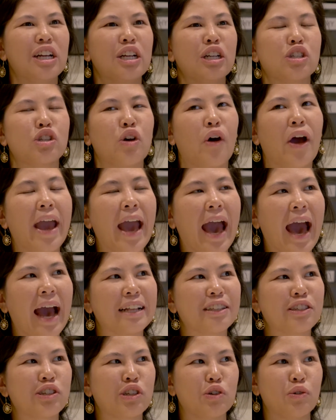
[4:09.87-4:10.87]
So I
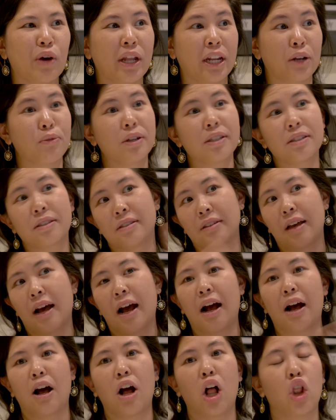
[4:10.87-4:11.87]
had to, and it was
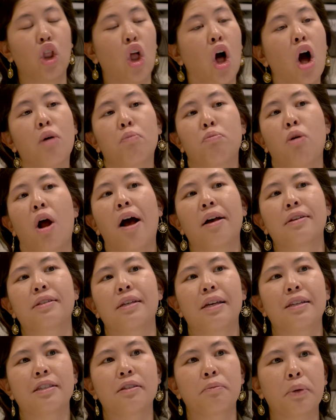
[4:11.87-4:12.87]
a long
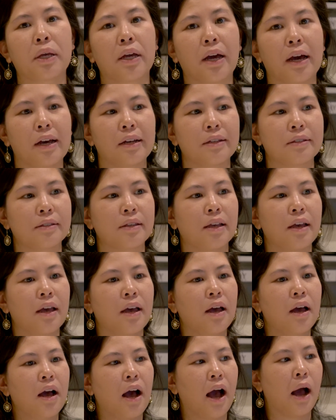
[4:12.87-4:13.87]
process, because
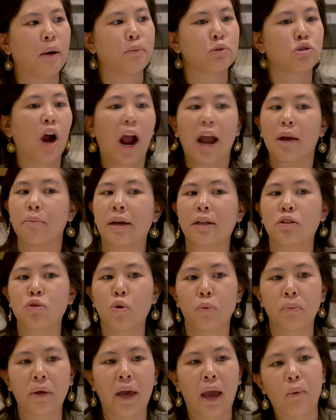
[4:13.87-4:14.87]
TriMet
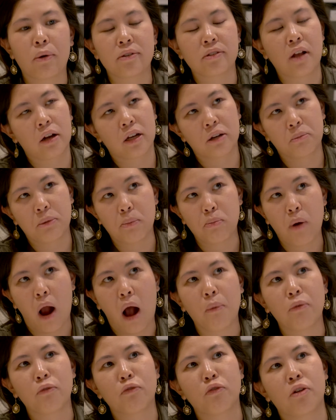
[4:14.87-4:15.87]
told me I was not going to be a
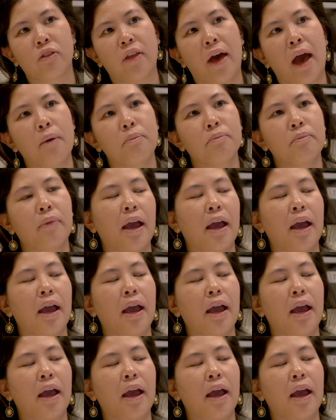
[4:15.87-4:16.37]
problem for them.